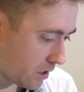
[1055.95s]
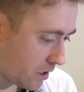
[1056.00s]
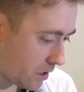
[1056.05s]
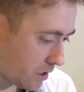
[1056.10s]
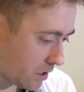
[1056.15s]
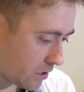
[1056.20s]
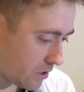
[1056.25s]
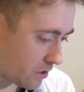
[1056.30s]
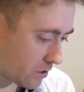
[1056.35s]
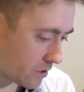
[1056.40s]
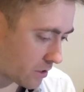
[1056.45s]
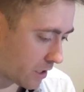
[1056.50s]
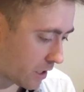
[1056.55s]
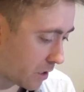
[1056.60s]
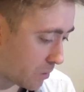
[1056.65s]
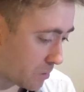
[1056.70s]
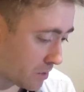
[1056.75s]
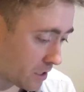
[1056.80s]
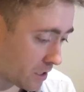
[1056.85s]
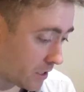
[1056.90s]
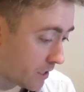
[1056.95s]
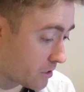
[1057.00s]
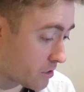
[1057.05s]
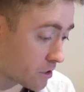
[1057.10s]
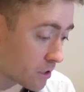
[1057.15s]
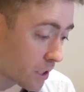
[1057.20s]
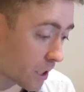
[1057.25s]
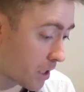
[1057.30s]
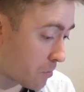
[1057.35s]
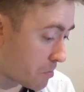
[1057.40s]
It's just gonna
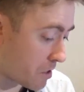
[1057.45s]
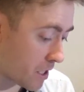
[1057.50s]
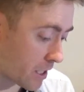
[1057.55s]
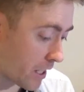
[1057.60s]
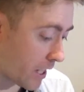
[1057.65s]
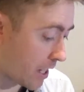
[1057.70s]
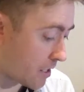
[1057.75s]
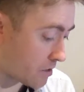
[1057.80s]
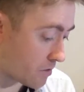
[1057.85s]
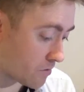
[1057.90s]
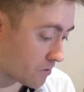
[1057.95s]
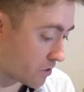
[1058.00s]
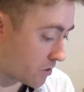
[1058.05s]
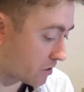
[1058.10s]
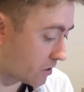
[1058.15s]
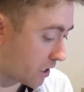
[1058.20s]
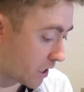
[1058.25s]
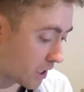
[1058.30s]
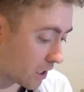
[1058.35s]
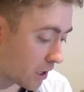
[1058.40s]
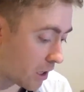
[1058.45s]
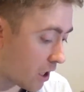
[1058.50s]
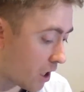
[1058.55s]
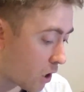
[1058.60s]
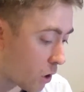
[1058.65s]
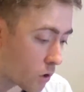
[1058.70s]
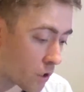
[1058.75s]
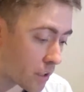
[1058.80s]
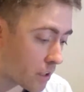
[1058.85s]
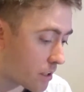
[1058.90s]
be a case of just like
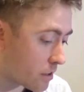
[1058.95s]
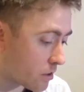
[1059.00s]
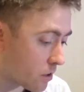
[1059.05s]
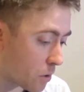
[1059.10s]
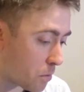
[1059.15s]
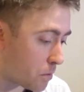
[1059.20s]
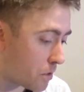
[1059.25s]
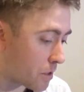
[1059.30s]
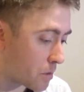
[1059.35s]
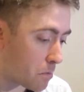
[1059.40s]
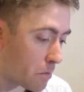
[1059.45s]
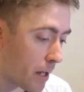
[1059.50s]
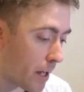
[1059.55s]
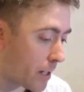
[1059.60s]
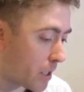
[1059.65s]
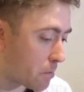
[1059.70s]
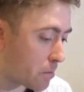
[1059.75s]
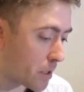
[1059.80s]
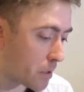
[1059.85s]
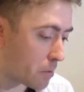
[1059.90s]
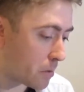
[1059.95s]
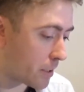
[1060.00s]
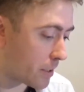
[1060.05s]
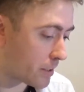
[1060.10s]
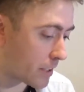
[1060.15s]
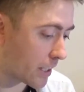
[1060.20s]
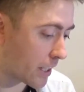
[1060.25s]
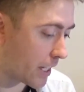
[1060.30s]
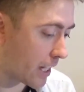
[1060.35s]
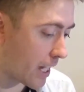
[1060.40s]
loading this up with as many people
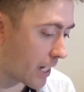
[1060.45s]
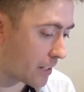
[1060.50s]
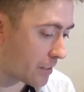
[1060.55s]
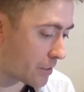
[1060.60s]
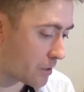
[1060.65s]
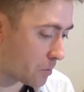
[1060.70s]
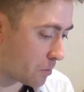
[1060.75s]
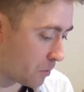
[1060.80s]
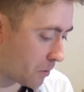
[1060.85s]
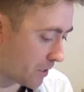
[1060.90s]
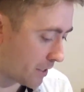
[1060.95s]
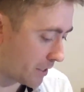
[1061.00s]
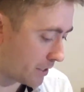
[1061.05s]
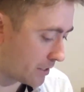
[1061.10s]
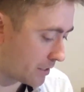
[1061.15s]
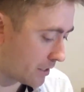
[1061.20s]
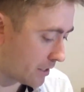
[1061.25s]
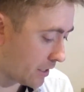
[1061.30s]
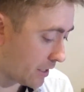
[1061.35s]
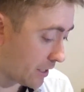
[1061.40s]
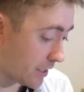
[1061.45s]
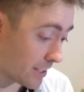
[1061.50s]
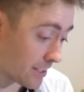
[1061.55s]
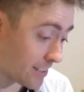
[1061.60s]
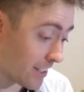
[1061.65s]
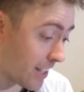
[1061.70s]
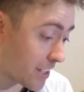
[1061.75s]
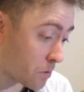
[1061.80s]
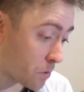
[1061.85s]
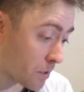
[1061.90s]
as I can at this point. Because
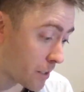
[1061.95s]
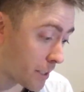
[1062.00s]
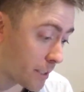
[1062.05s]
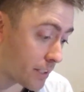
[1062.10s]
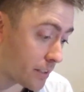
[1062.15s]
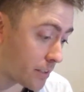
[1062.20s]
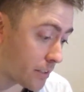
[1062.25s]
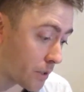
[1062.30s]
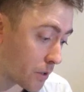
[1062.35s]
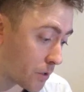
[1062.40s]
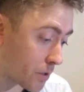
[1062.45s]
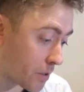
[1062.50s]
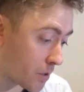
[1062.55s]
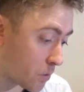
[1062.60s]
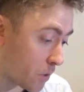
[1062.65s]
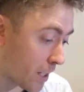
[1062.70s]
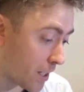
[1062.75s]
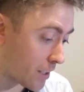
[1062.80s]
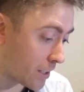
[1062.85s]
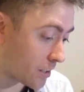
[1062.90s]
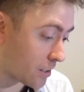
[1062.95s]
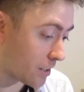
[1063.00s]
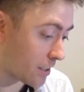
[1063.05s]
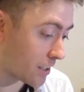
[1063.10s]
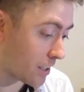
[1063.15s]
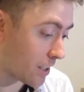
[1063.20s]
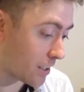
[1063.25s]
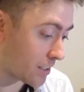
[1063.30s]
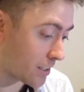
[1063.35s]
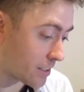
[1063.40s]
that's what he's doing as well. Like, look
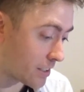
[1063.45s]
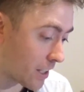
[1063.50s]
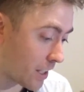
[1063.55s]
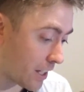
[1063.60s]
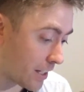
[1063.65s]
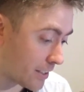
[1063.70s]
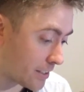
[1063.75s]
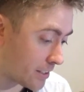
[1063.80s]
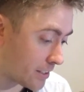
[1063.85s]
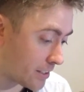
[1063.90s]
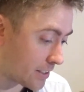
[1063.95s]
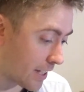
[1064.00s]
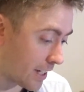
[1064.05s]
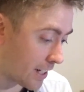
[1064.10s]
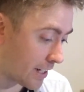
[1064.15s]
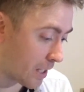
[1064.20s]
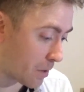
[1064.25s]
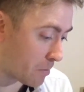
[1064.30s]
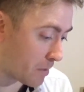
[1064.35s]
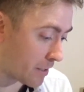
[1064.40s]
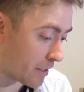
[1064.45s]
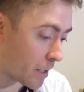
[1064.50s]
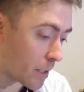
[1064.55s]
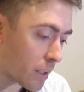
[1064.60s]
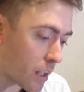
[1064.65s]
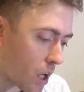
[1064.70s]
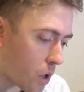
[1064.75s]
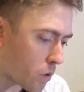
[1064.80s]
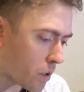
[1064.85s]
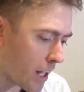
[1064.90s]
at all these guys he's sending at me. They're
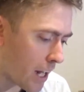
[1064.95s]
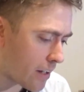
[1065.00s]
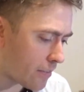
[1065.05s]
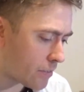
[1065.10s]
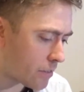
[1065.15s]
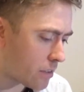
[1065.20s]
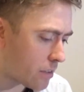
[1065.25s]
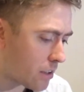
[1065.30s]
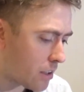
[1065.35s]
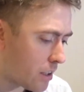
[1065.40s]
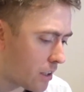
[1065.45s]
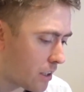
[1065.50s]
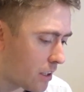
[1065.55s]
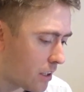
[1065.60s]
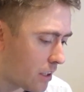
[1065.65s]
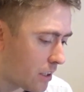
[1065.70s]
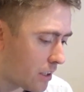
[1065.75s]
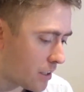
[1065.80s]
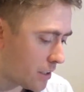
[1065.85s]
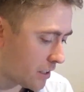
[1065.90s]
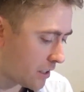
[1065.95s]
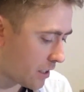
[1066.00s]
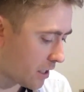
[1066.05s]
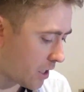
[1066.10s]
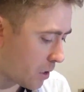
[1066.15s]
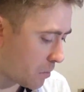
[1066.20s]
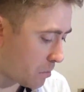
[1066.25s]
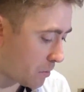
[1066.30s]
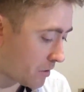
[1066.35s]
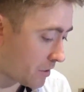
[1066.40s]
low level, you
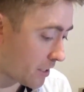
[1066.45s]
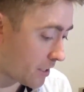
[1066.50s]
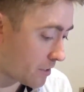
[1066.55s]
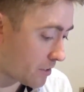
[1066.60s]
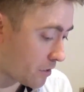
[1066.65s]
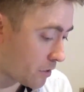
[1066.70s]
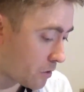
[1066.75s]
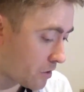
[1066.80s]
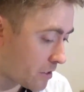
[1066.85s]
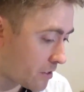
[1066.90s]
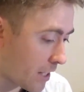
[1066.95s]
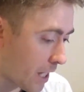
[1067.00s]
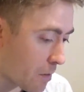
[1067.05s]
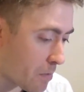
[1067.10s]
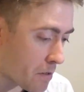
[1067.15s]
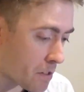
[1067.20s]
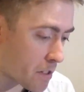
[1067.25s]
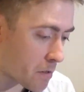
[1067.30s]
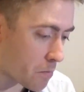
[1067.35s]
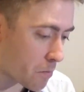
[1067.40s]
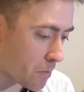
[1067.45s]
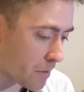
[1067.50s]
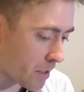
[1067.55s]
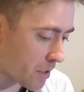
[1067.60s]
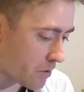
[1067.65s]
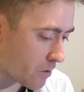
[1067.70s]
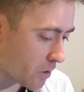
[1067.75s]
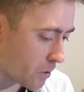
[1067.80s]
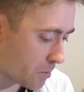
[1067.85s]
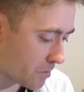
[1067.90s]
know, but they do the damage in
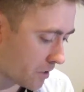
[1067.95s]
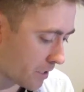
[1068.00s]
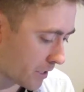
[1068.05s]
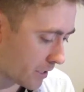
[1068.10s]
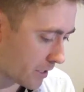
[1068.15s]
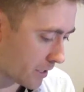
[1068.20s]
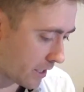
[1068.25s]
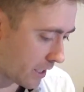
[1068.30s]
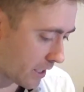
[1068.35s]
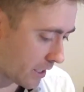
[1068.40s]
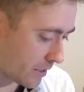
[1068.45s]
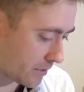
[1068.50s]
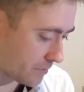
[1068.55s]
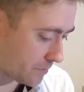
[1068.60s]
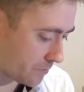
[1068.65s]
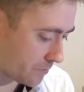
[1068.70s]
big groups like that.